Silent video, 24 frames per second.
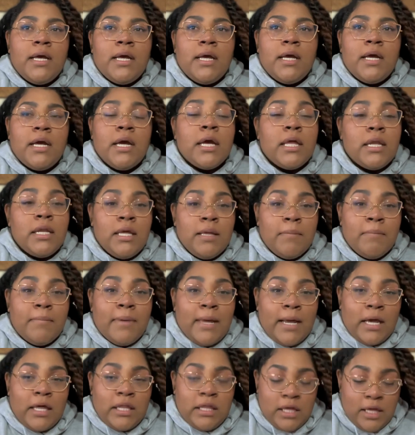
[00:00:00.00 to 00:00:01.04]
in the
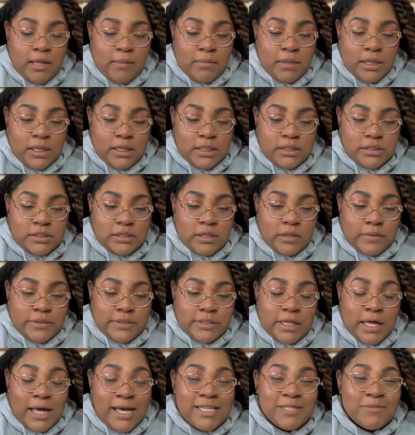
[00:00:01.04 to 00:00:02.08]
back of the ambulance going to
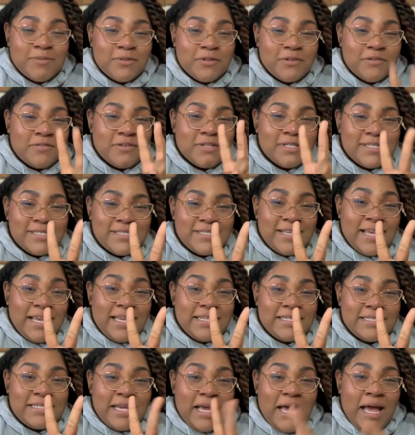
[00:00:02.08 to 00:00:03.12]
the hospital for the
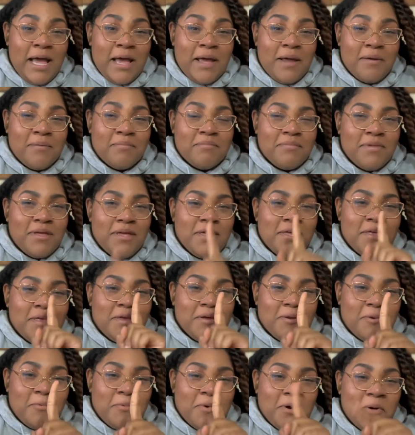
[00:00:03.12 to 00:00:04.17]
second time
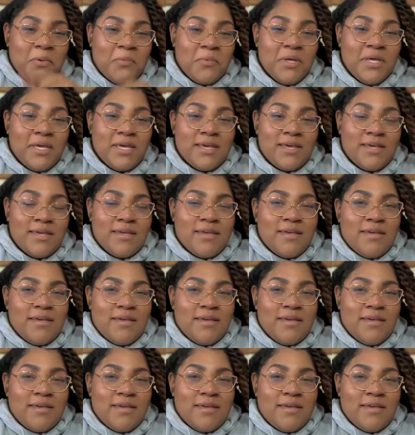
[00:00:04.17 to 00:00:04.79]
in 1 week,